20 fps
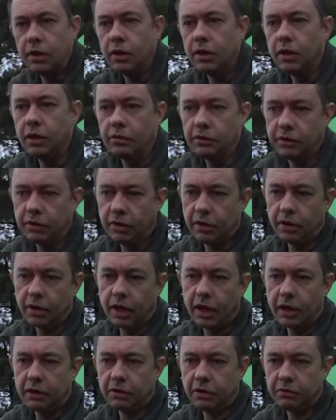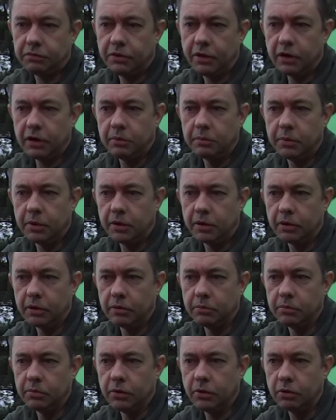It's an aircraft
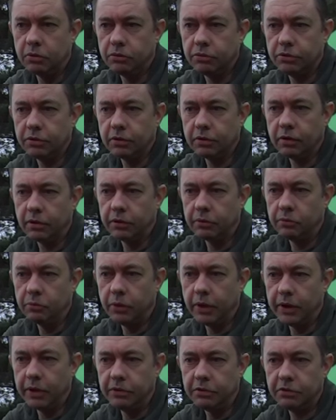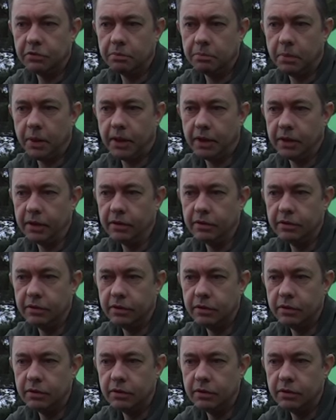aluminium ultra lightweight spade.